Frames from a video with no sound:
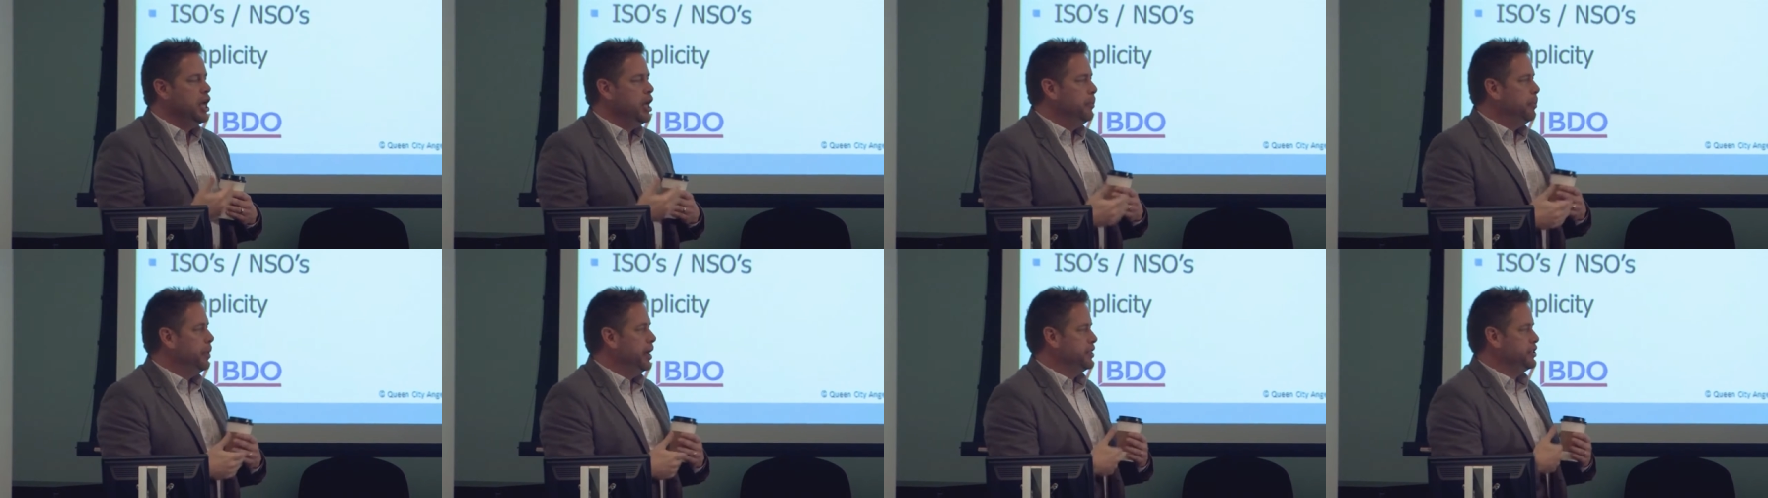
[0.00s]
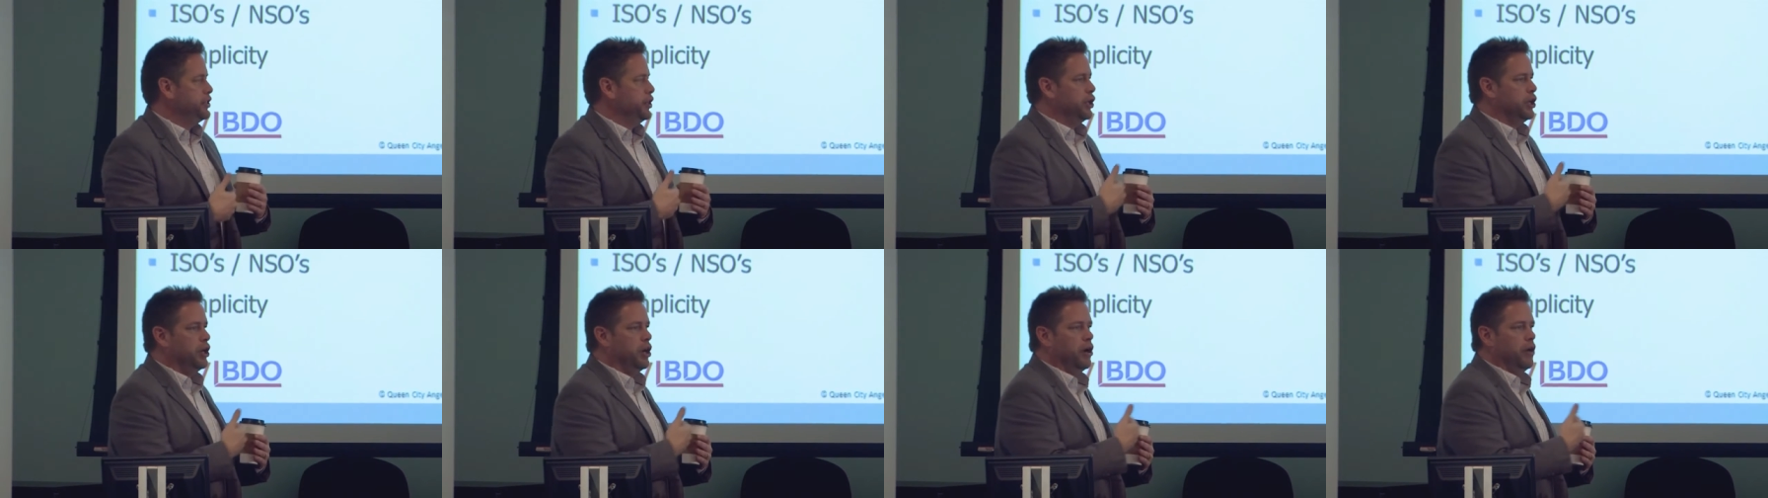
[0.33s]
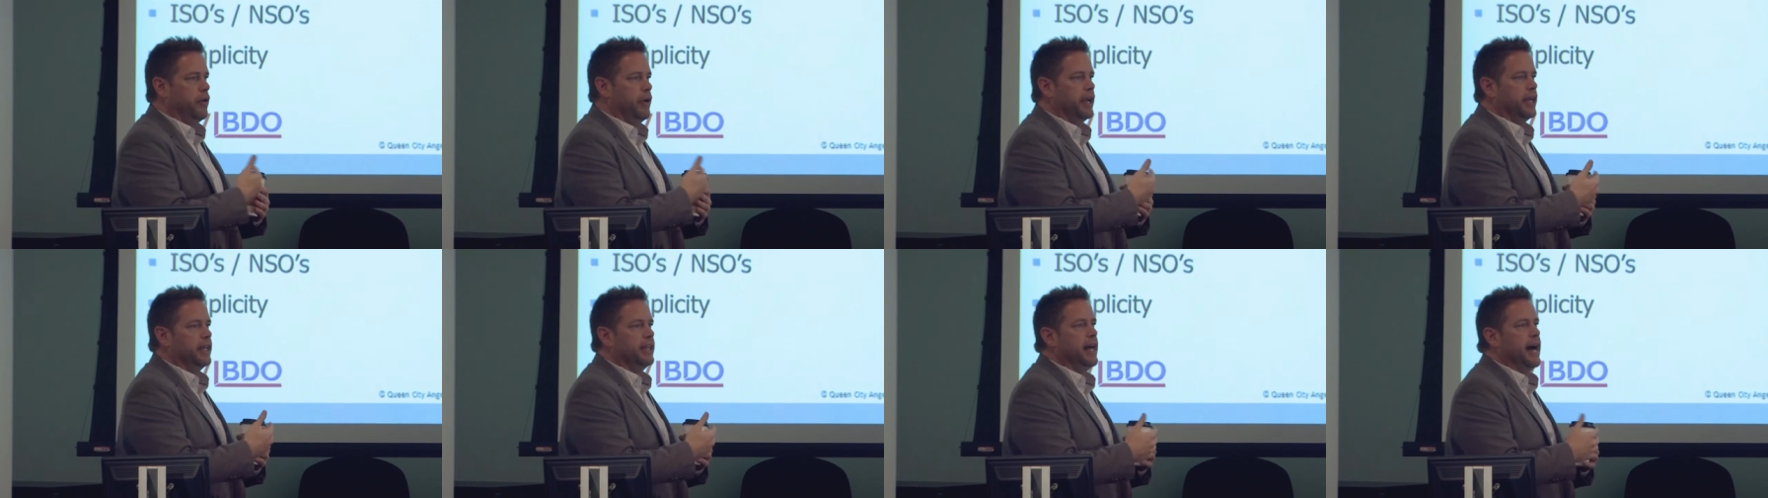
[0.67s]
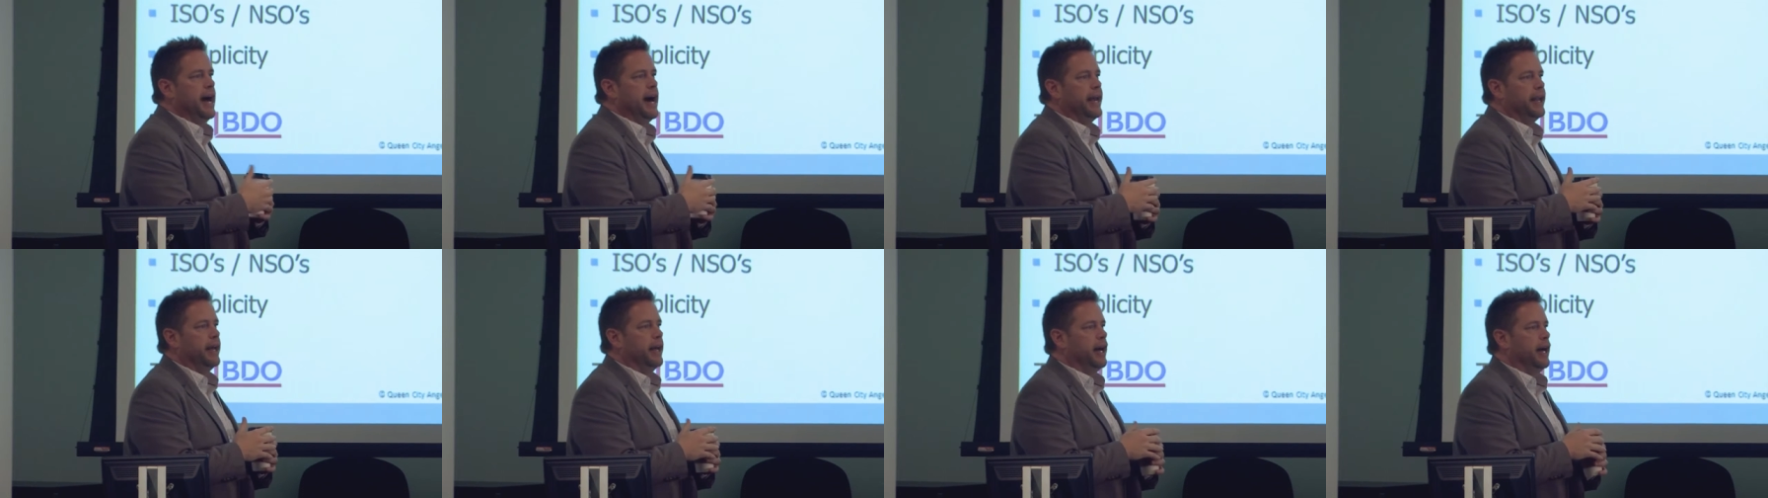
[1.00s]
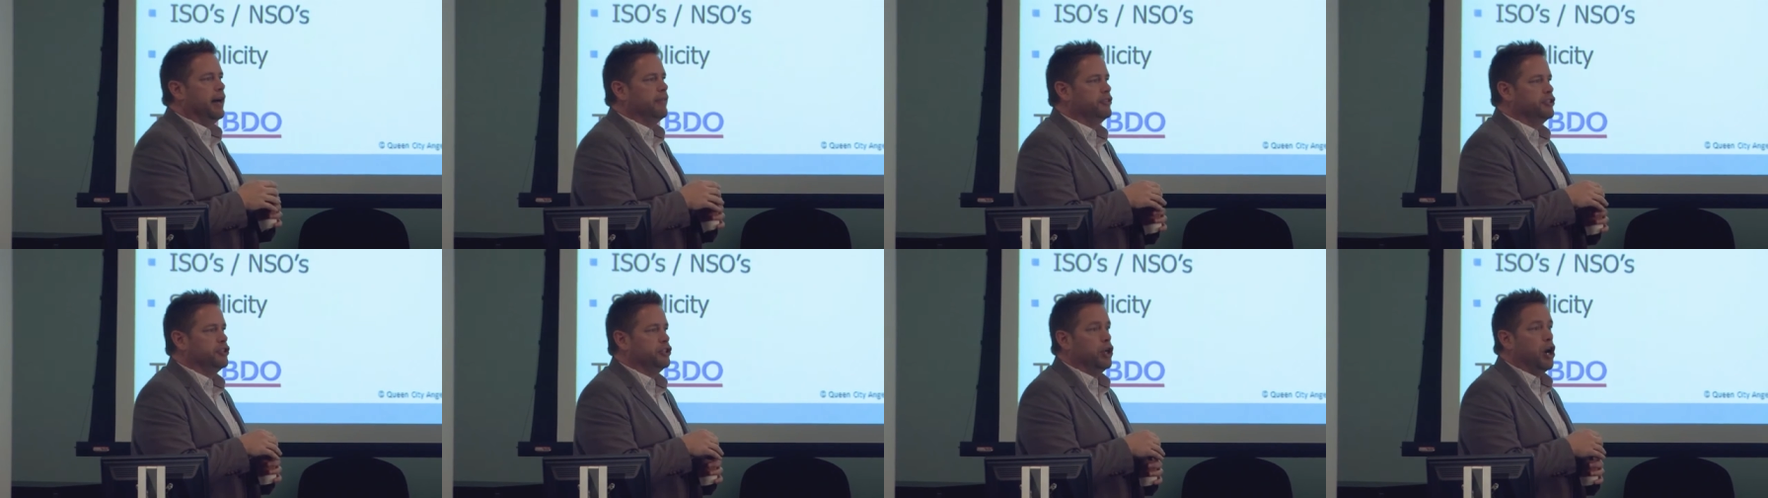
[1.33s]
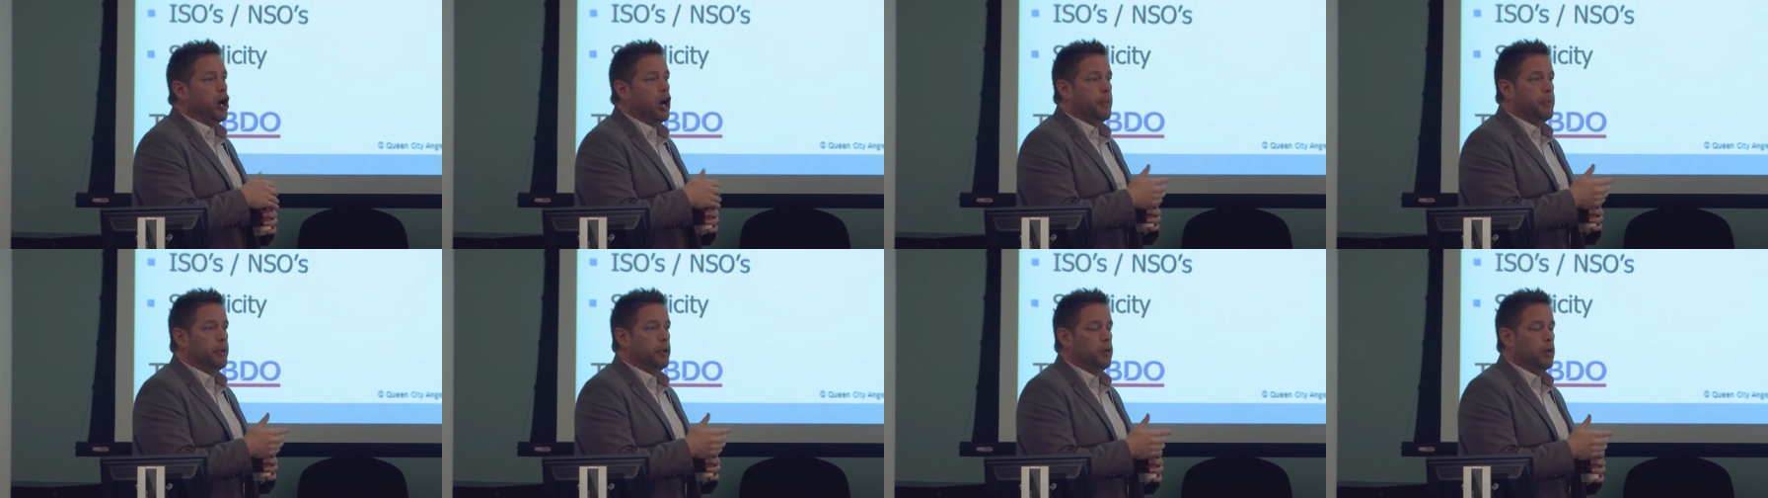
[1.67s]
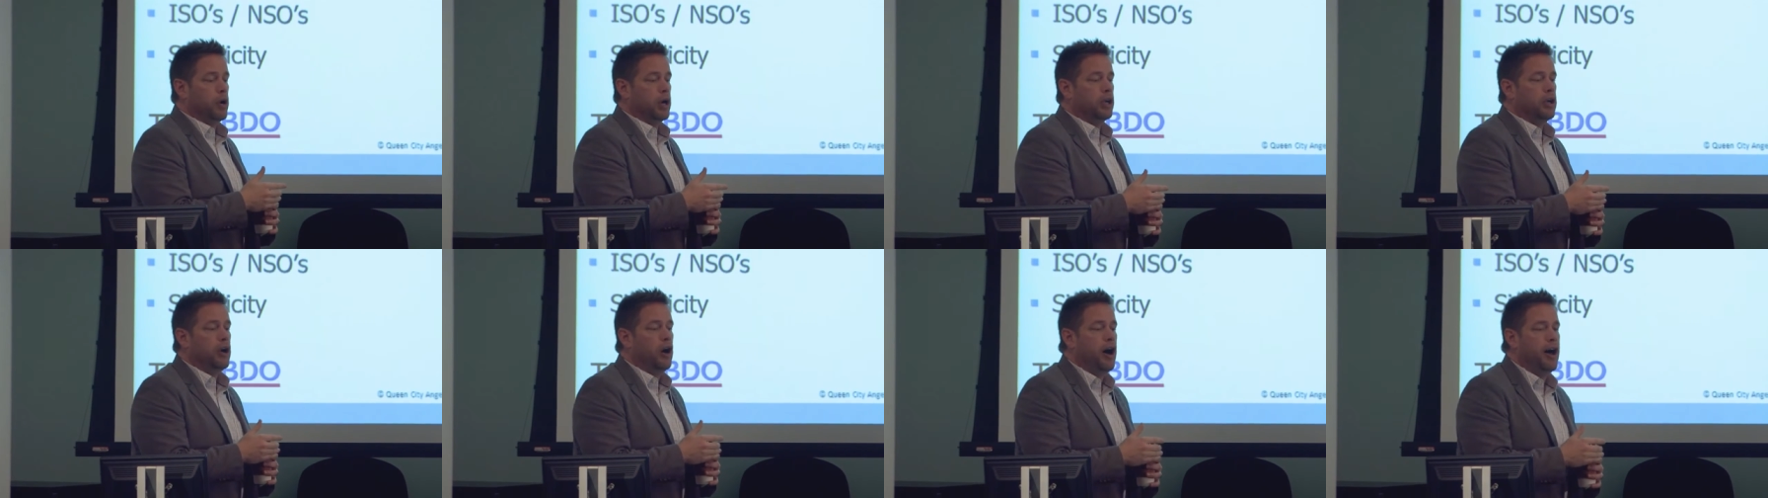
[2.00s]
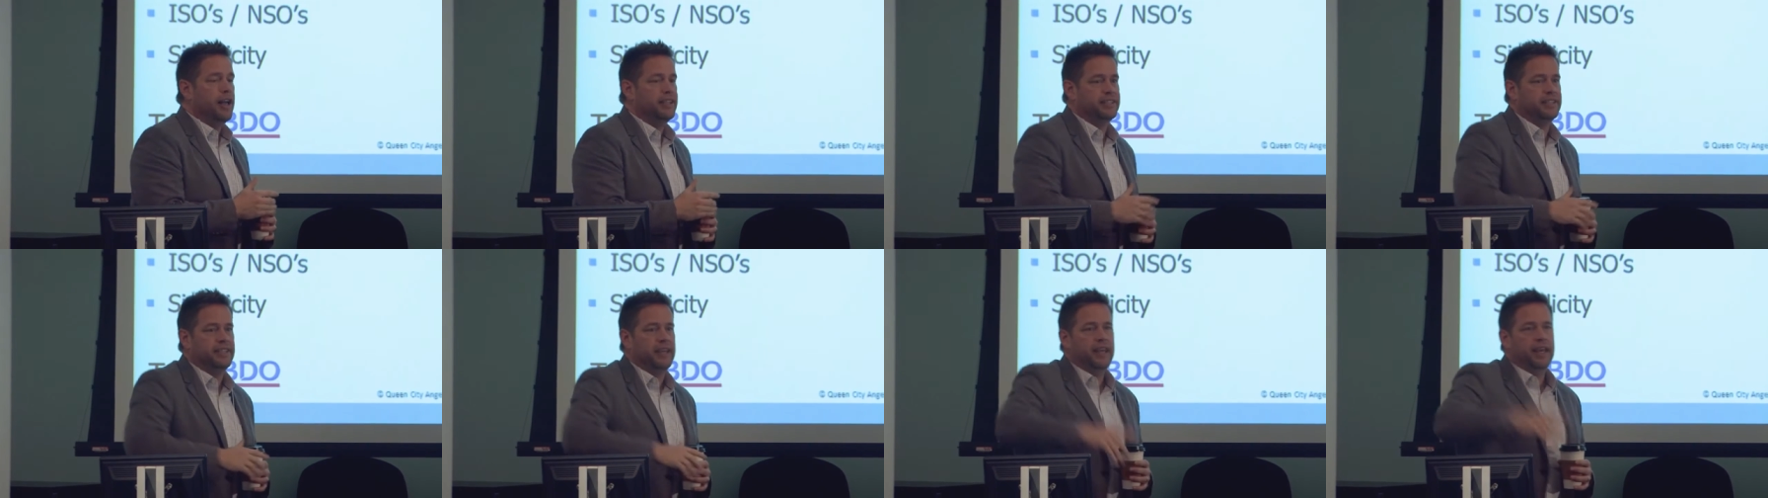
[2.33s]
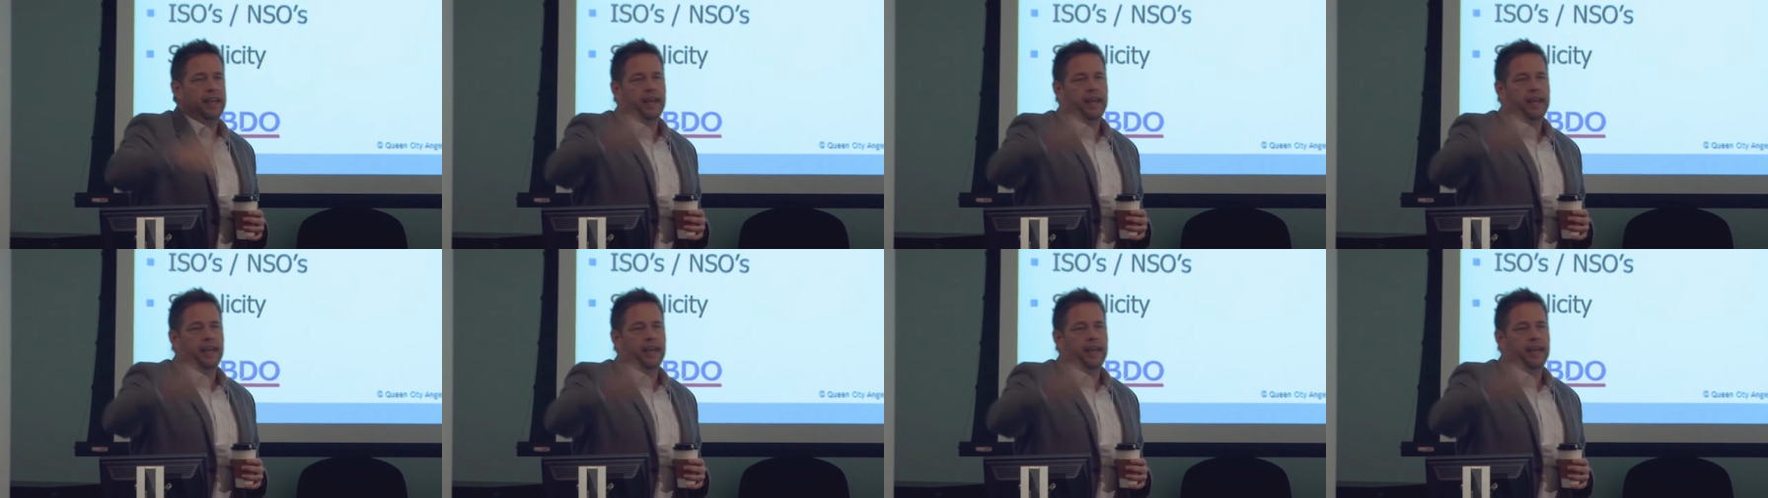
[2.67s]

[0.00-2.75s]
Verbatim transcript: but it's incurring a lot of startup and or cost.